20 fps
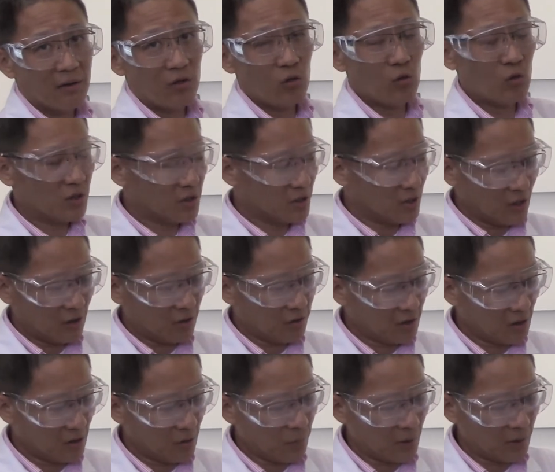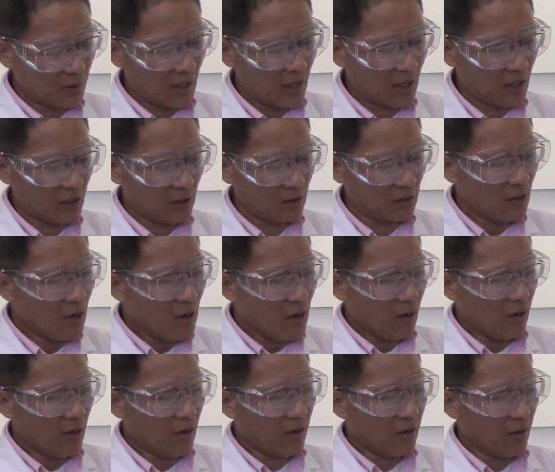You just need to keep on adding
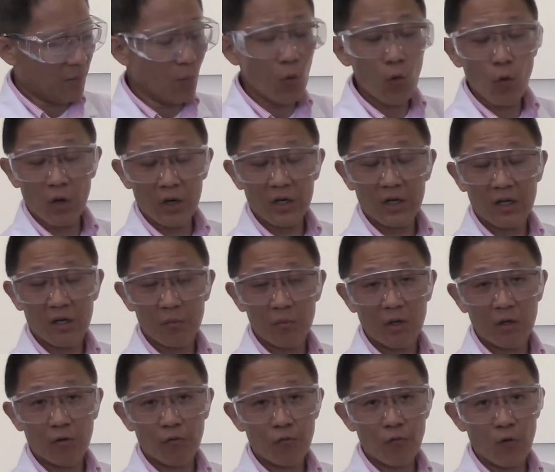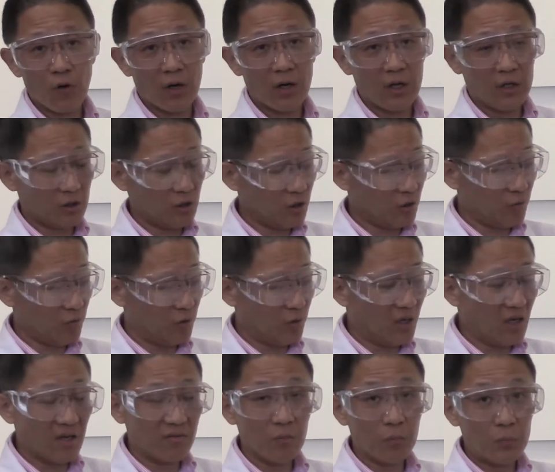more KMnO4 until you have a